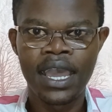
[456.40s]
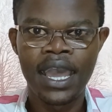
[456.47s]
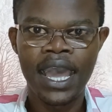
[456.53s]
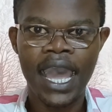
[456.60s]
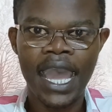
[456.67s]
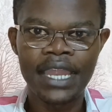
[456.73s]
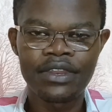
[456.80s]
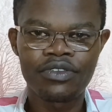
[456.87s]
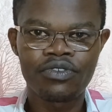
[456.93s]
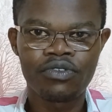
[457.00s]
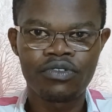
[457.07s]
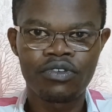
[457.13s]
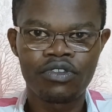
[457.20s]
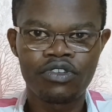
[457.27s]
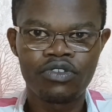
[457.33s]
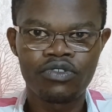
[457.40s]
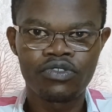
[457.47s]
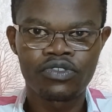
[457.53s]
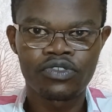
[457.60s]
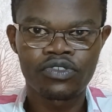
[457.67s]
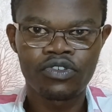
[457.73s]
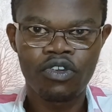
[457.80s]
and you should not use
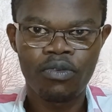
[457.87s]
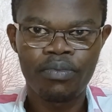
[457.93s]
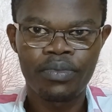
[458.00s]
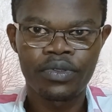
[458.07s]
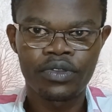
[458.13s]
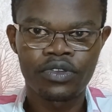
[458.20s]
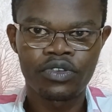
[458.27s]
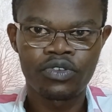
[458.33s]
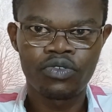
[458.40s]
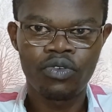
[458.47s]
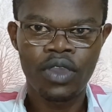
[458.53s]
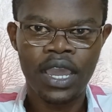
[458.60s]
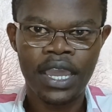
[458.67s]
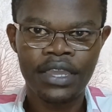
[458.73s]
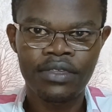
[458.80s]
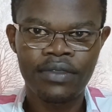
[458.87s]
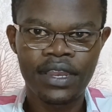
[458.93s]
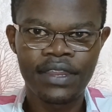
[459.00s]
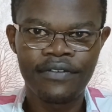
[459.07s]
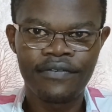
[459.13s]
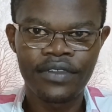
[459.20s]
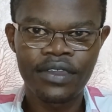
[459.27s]
soap to
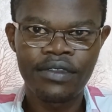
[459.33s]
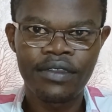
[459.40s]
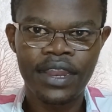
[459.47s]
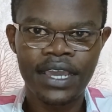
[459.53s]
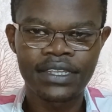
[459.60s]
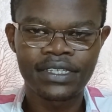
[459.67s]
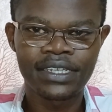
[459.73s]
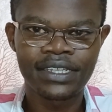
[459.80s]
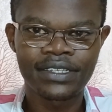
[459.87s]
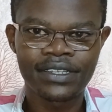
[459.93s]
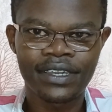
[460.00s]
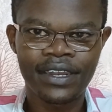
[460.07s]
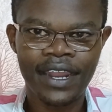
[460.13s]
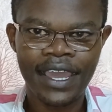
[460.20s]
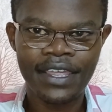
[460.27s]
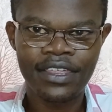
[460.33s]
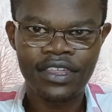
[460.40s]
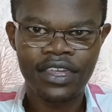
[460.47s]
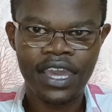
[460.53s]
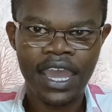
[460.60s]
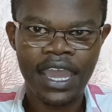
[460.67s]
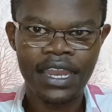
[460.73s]
actually vigorously scratch
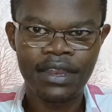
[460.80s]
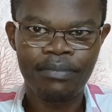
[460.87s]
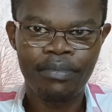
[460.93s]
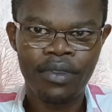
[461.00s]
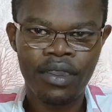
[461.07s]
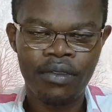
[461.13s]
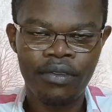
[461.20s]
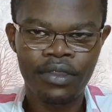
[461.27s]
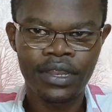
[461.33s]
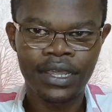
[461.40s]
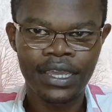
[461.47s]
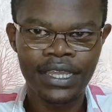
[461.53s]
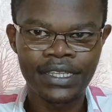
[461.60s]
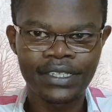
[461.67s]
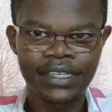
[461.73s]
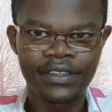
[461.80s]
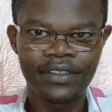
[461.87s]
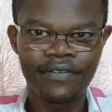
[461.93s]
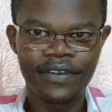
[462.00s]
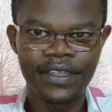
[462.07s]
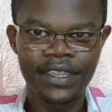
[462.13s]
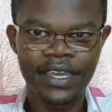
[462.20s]
and pour water inside the
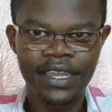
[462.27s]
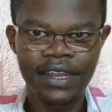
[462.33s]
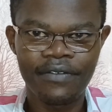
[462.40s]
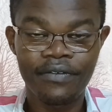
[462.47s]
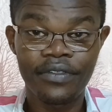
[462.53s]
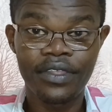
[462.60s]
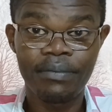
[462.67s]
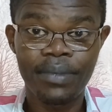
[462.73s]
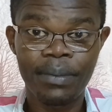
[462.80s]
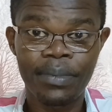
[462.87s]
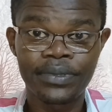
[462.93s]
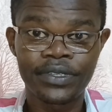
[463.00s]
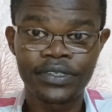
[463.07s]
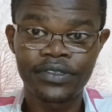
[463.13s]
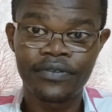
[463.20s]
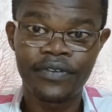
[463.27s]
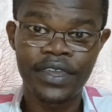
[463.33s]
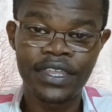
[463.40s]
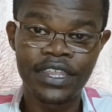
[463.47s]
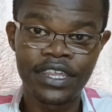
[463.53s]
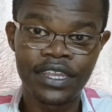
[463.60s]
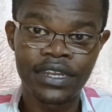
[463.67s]
vagina for the purposes of
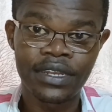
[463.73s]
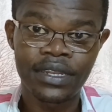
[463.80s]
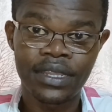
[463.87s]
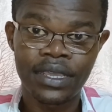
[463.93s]
hygiene.